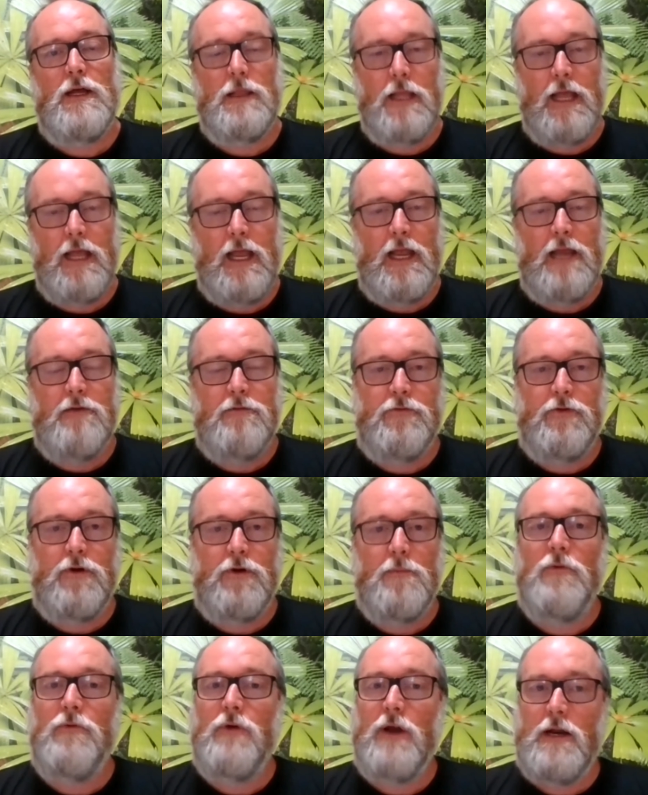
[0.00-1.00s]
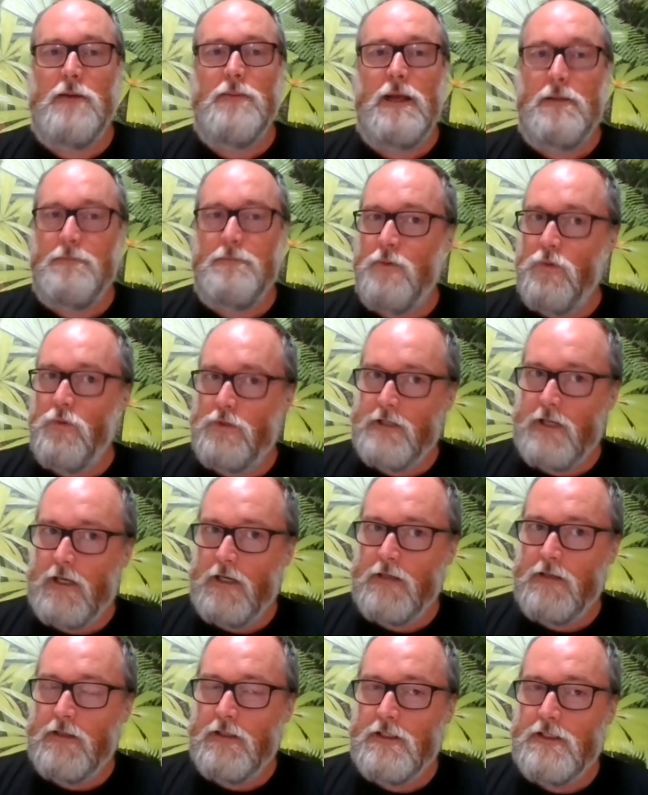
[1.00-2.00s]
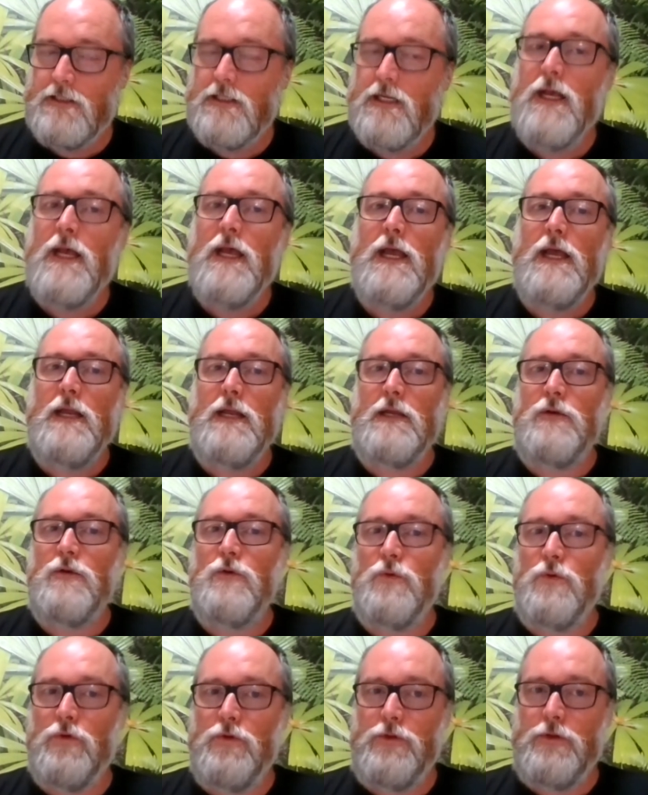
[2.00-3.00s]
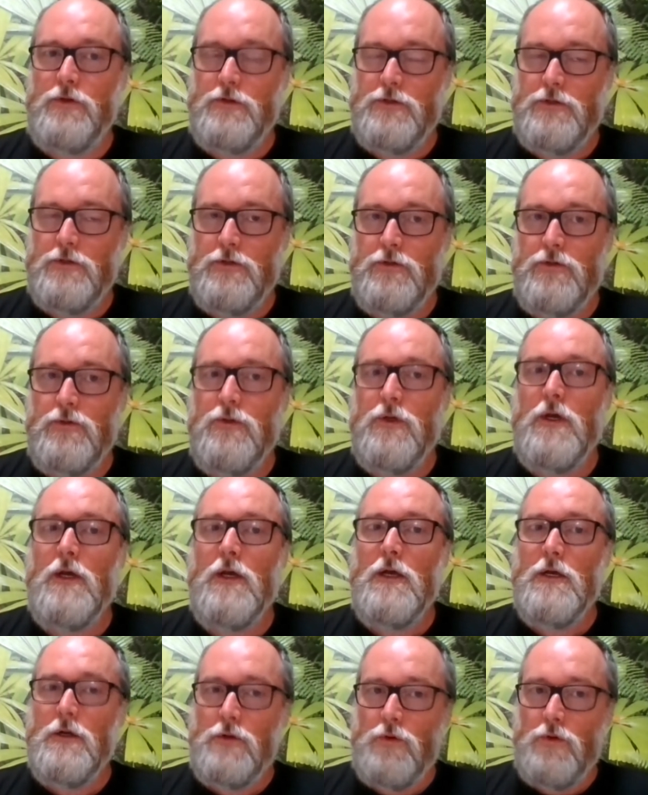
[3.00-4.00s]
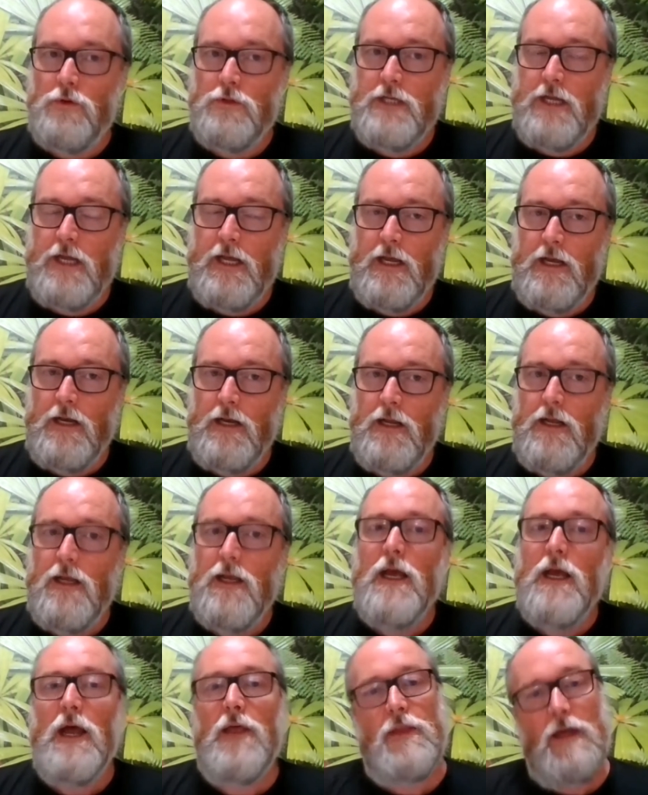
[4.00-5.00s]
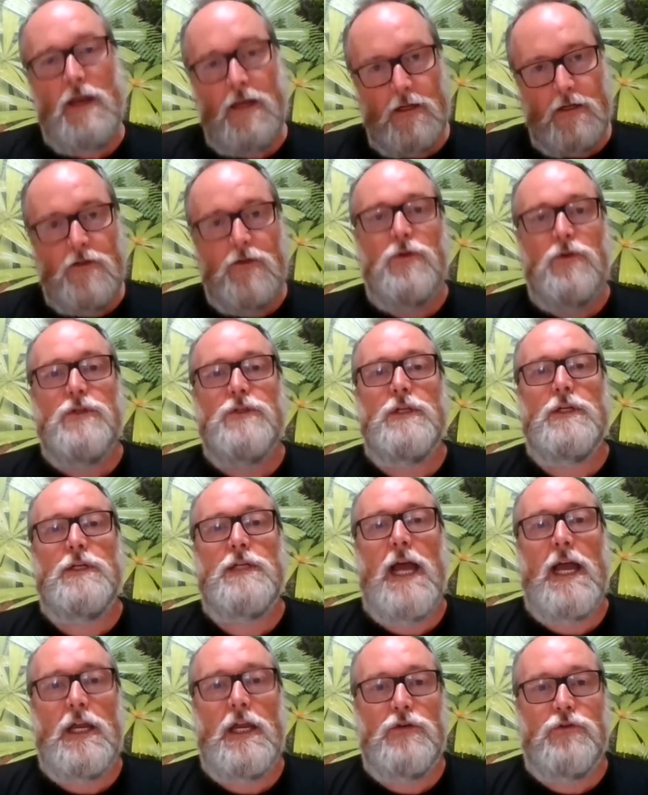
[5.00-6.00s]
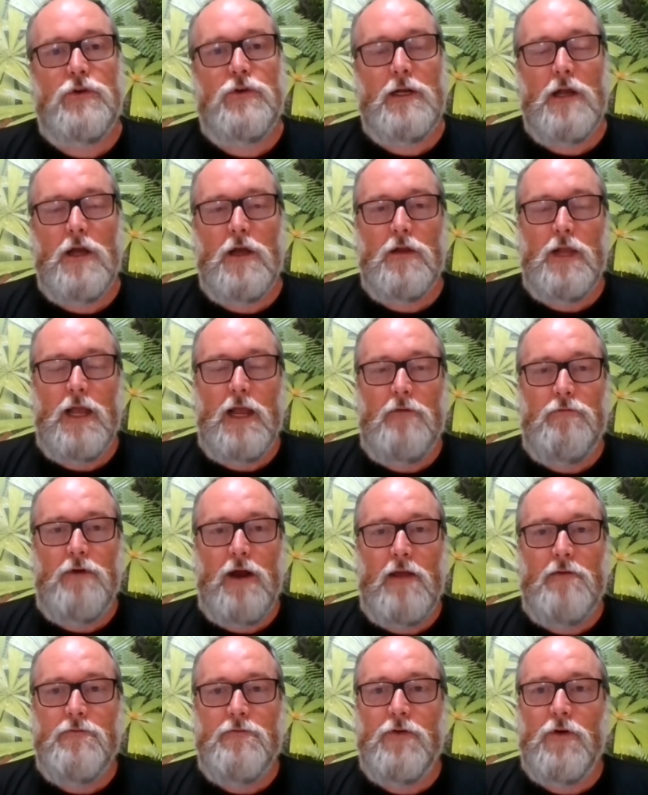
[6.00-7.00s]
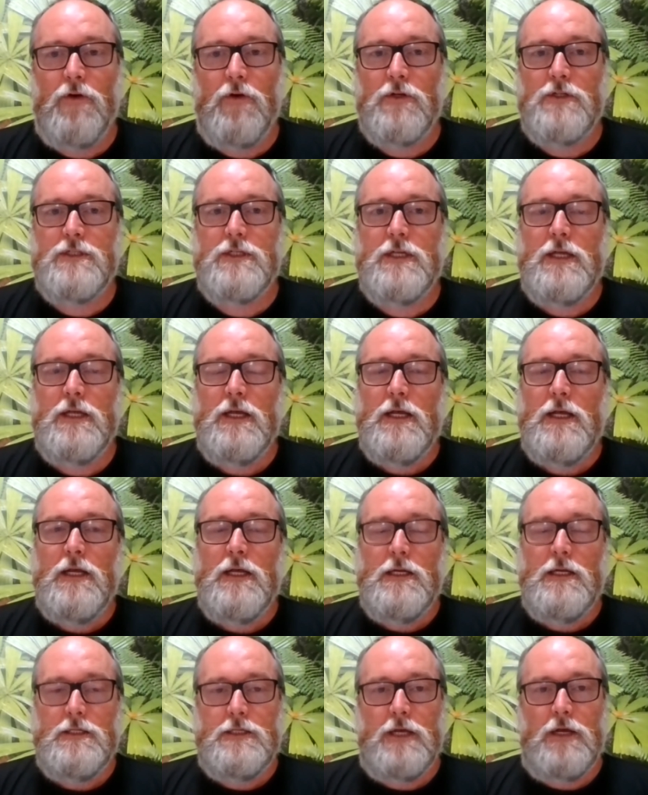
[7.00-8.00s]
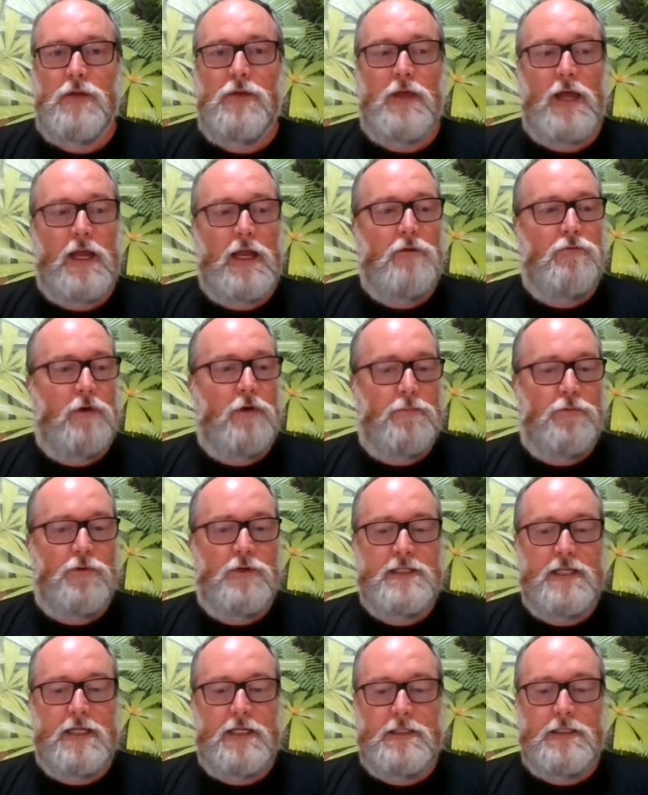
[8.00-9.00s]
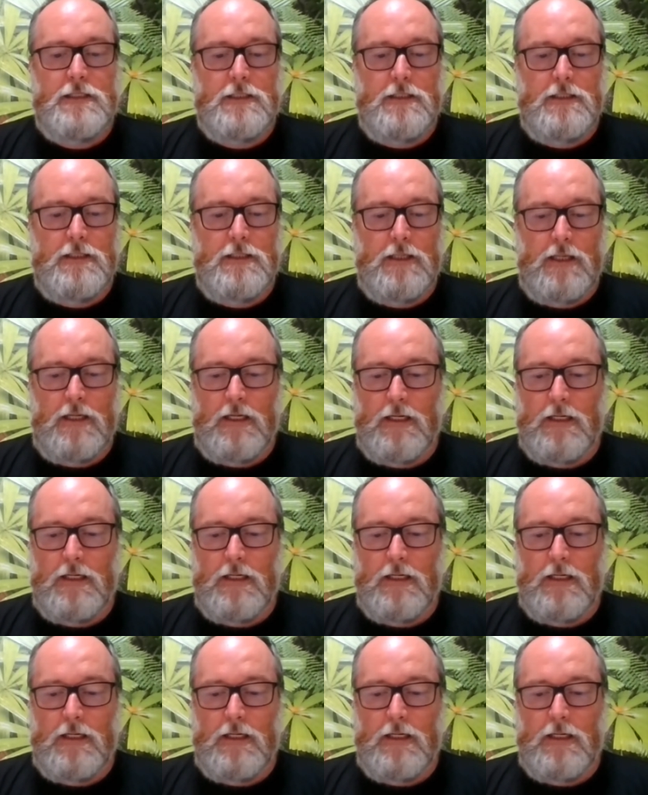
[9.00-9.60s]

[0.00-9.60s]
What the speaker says: land from around about Port Douglas, heading north to Cooktown, and that includes the Daintree lowland rainforest. So they are represented